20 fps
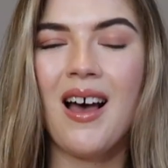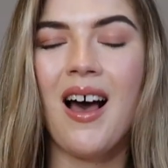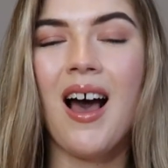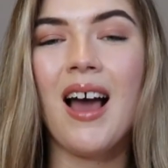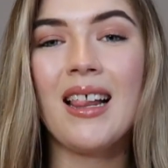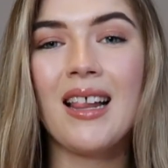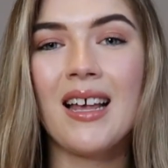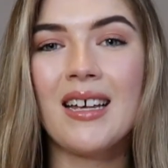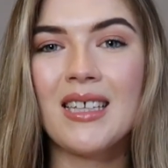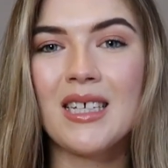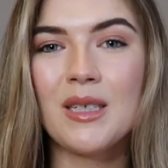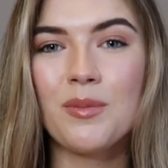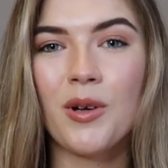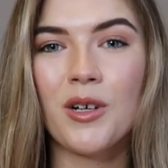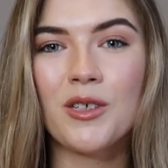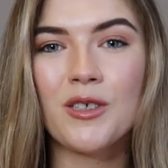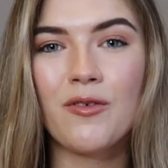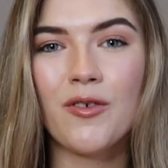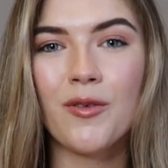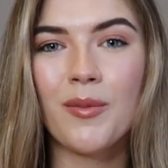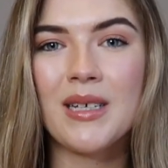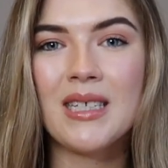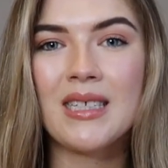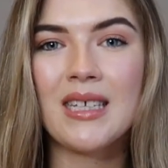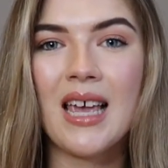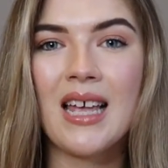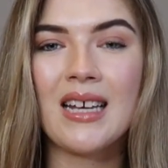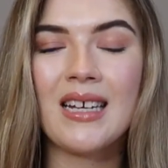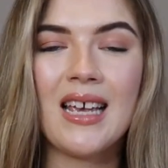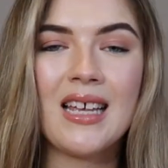I like this product for my
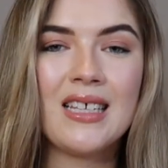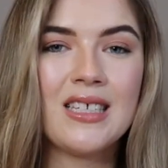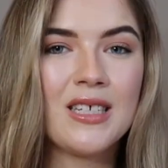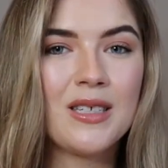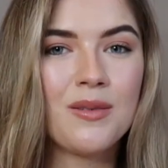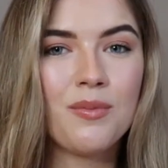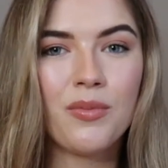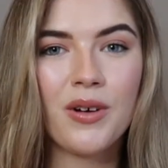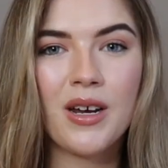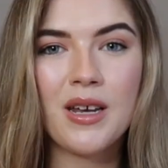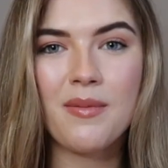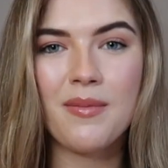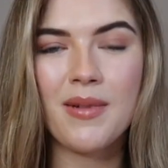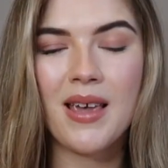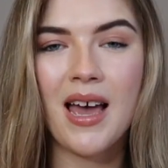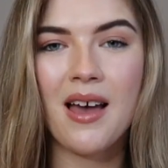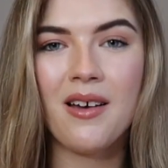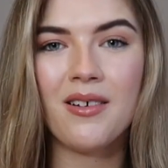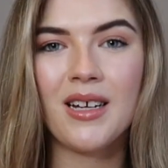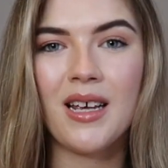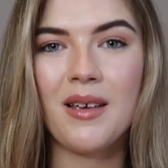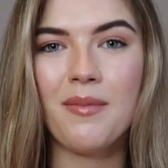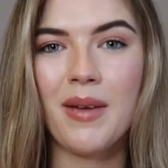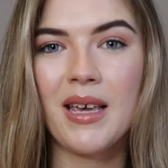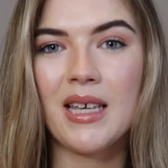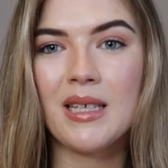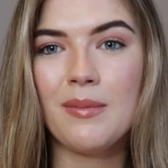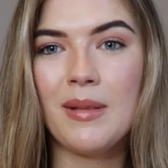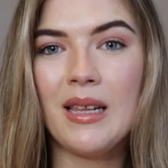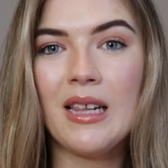skin. It doesn't break me out, it
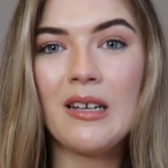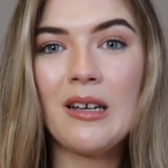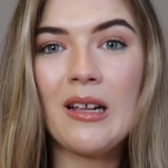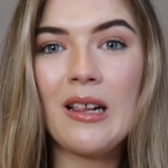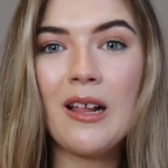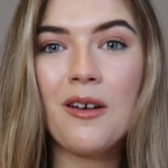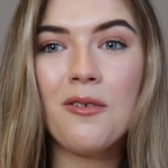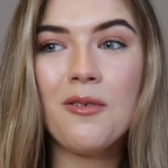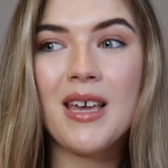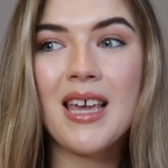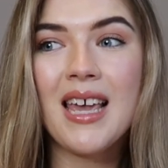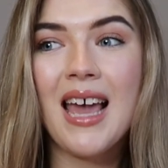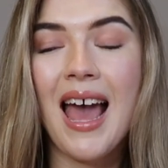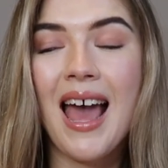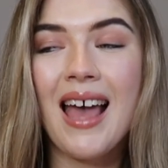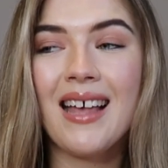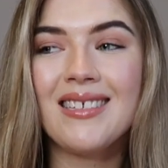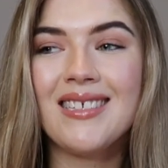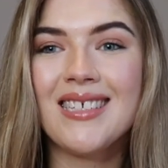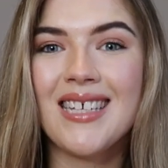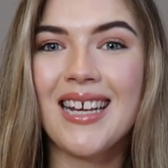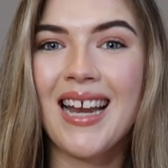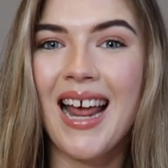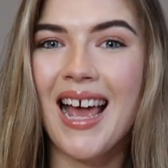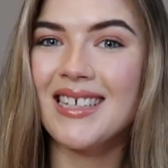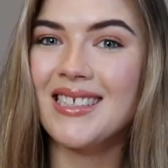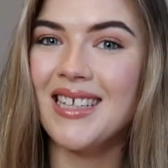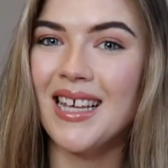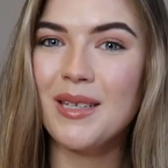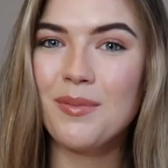makes me look glowy, and it
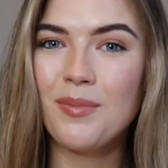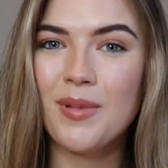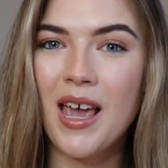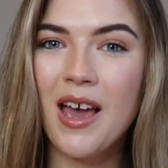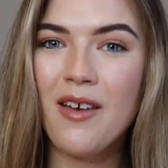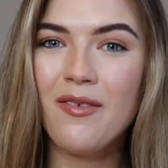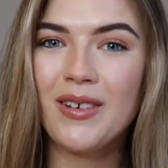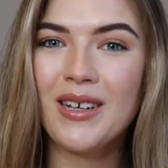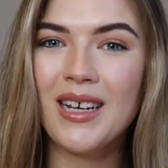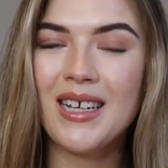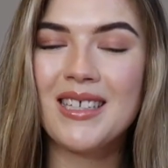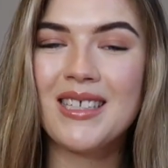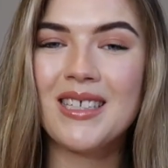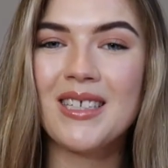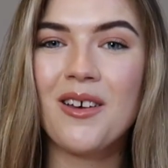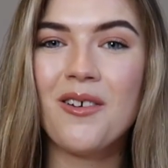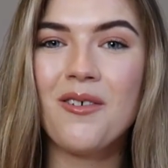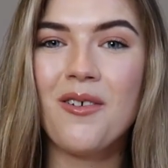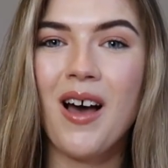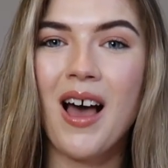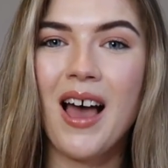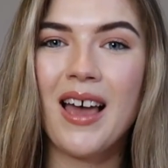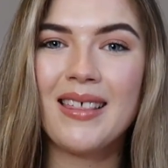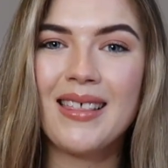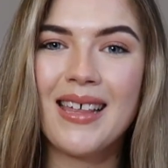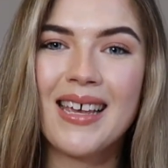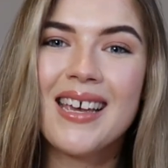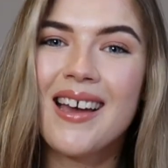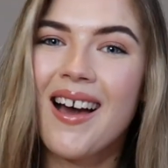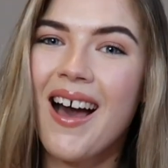has SPF in it, so I
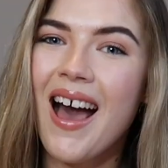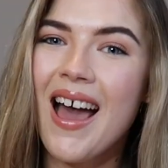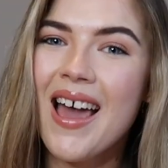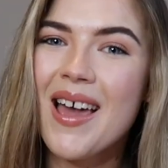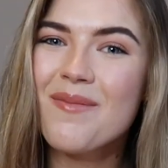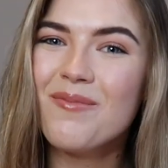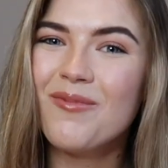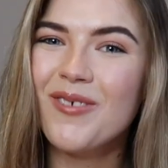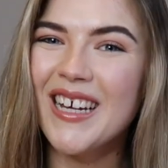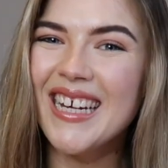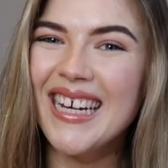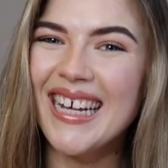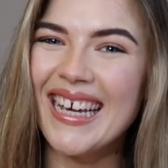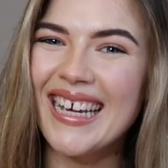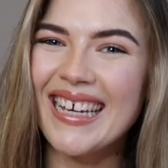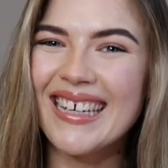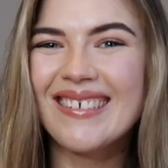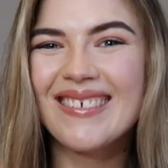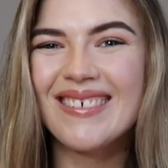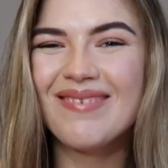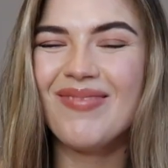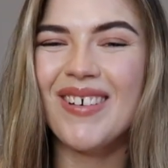think I am winning.